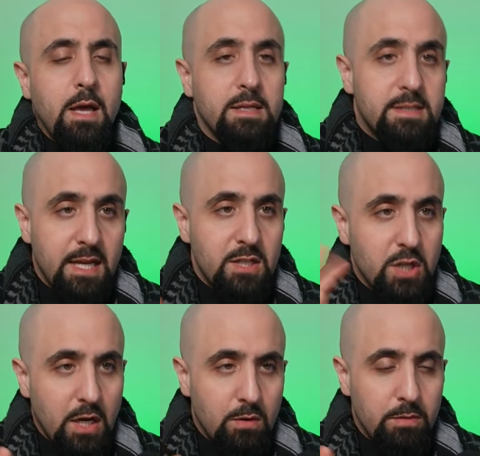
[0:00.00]
and saying
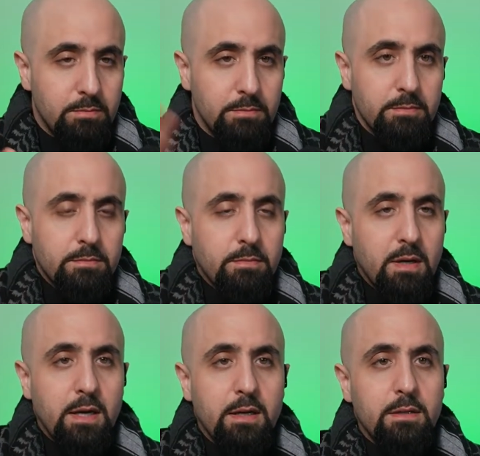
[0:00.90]
shalom,
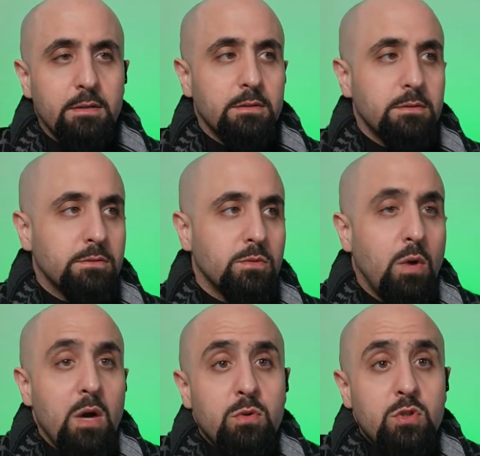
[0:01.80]
bye.
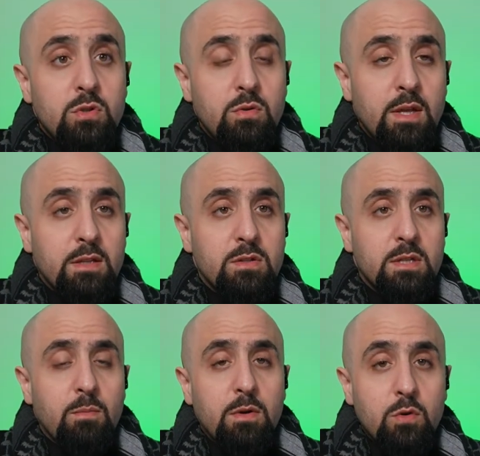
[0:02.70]
Why would you do that to
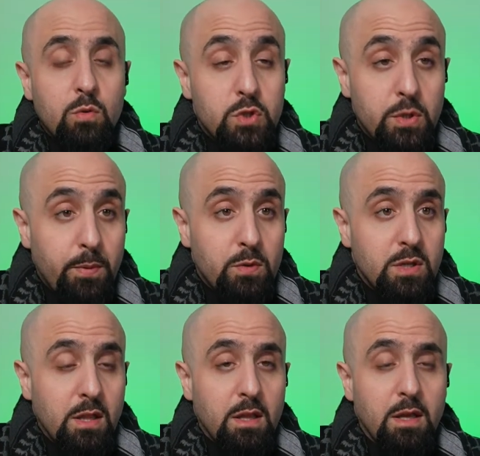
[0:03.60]
someone who was
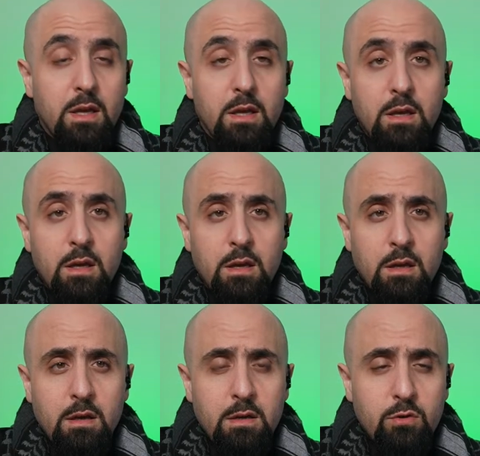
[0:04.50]
supposedly
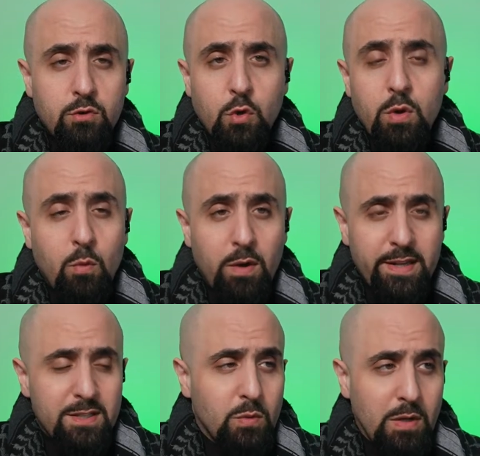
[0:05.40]
doing what
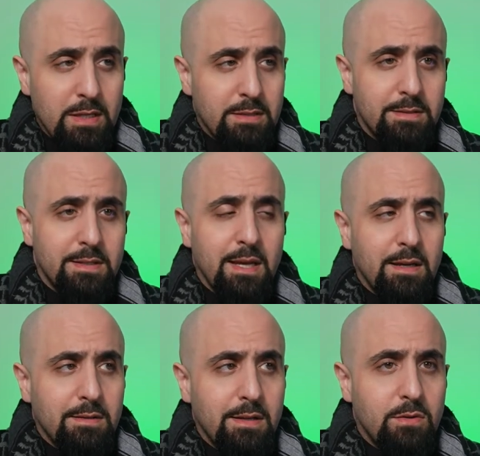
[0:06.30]
Israel is
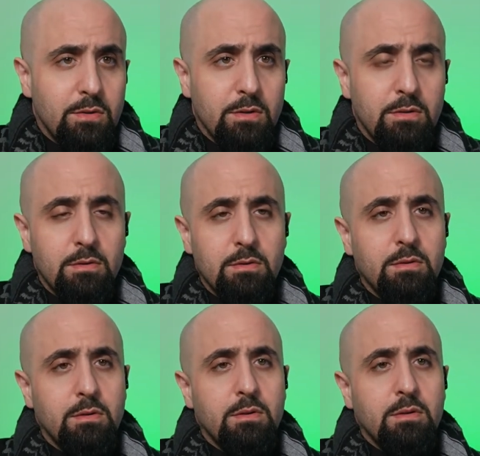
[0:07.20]
saying did to you.
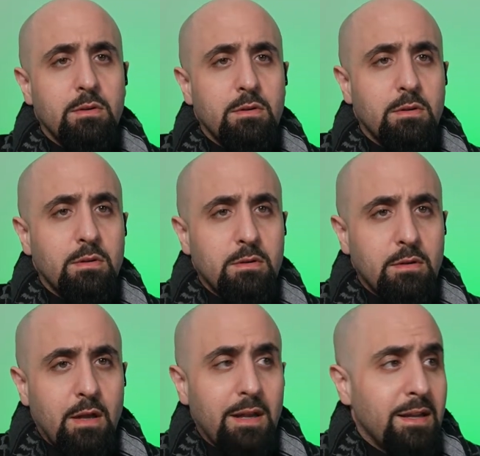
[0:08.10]

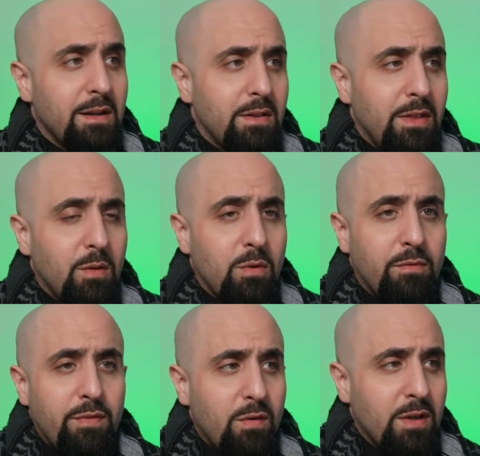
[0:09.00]
Clearly, they were
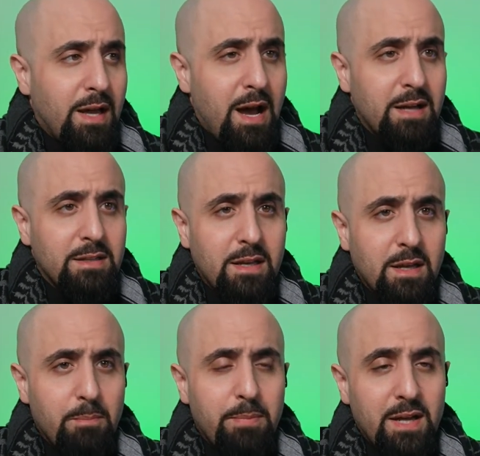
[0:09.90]
very kind and
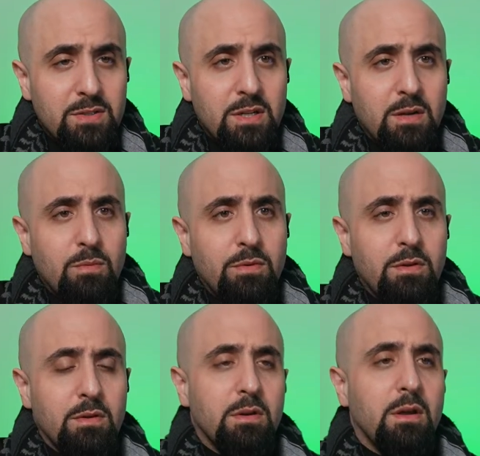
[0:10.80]
compassionate with
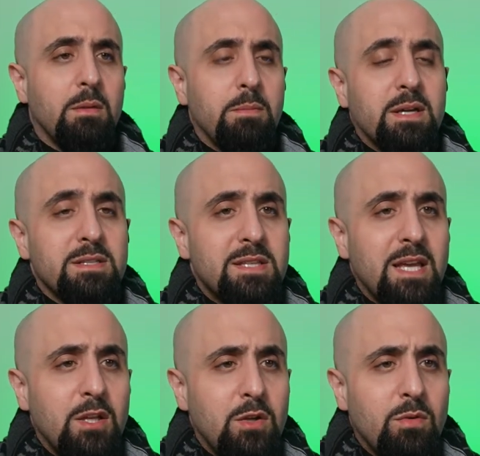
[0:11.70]
you because
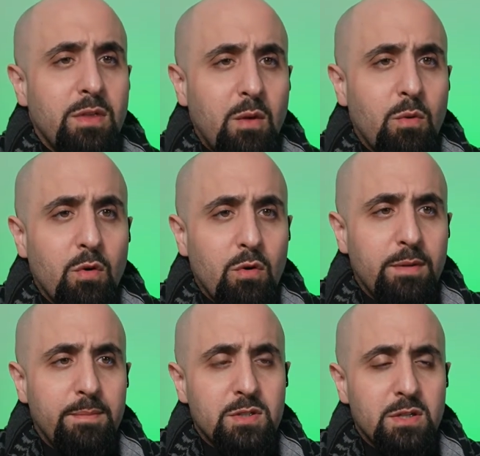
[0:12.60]
they knew they were on
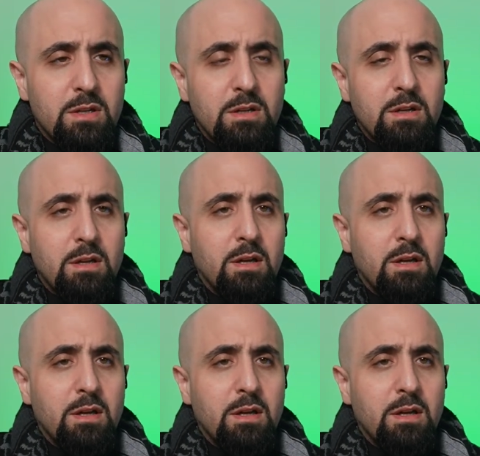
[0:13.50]
a mission.